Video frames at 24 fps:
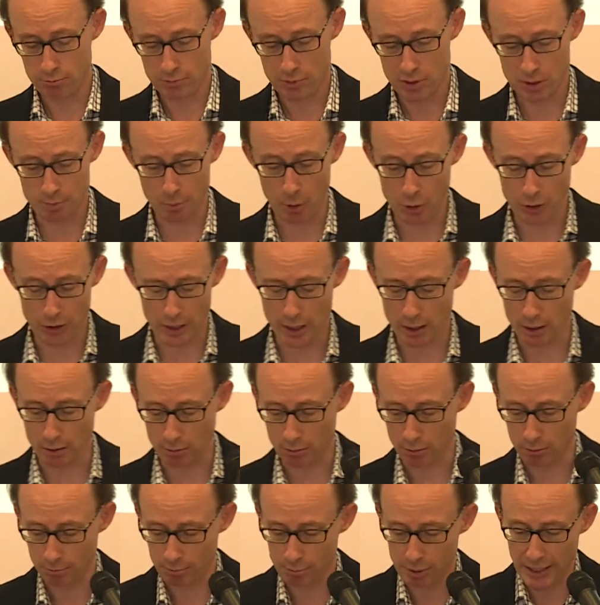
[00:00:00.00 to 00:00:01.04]

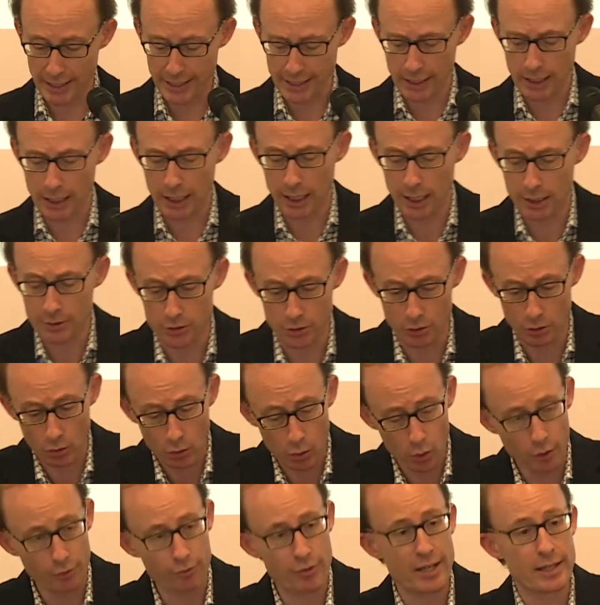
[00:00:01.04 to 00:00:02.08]
smoking, playing cards,
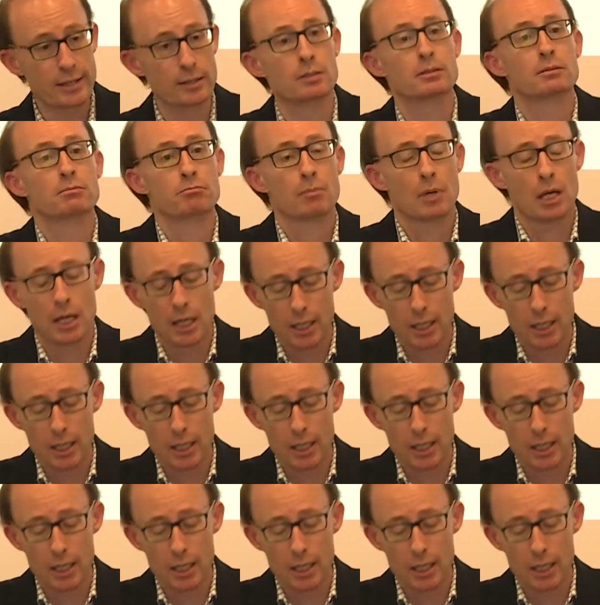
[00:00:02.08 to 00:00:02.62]
all of these